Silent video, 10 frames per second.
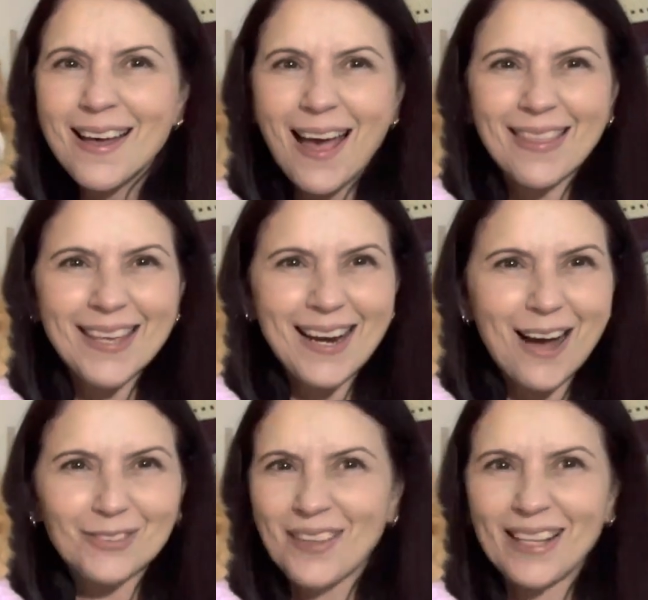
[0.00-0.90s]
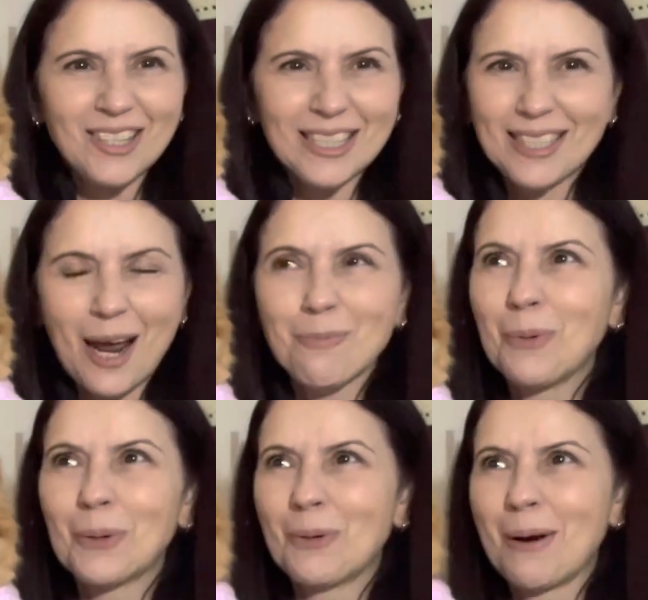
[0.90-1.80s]
and then after that just our
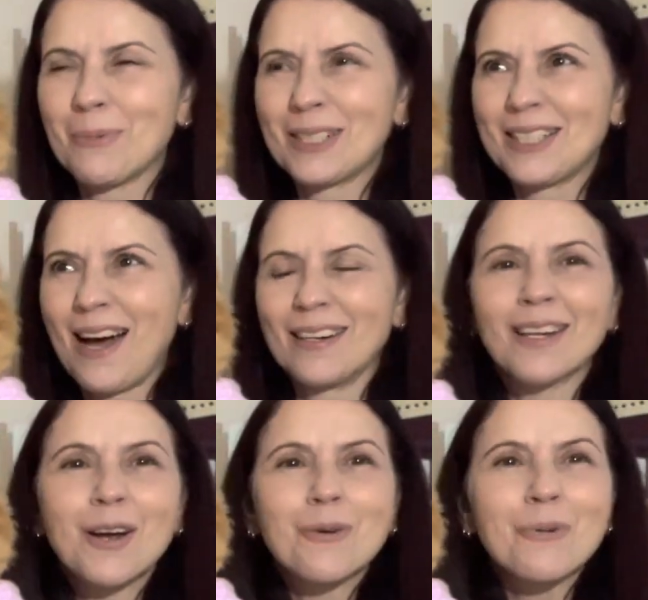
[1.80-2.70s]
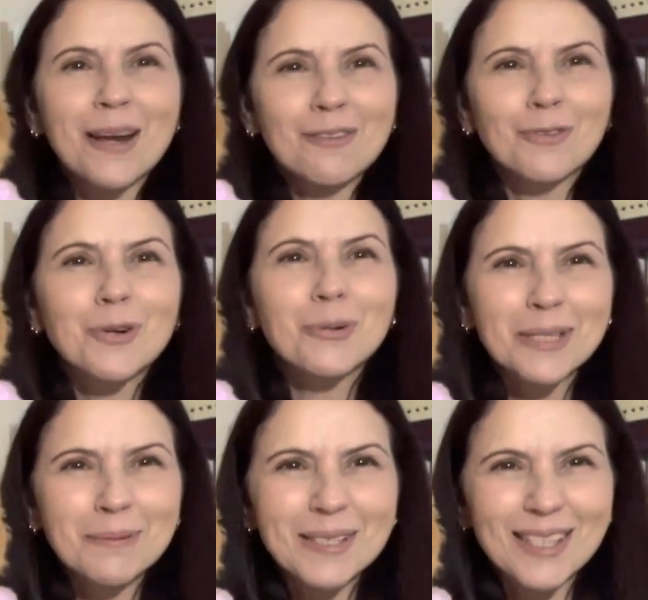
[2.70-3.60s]
border and we're done, ready for
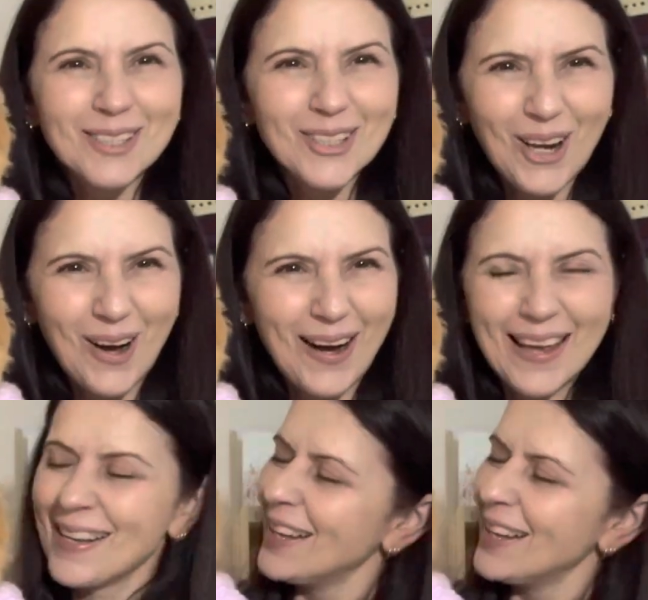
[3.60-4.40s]
Christmas in July.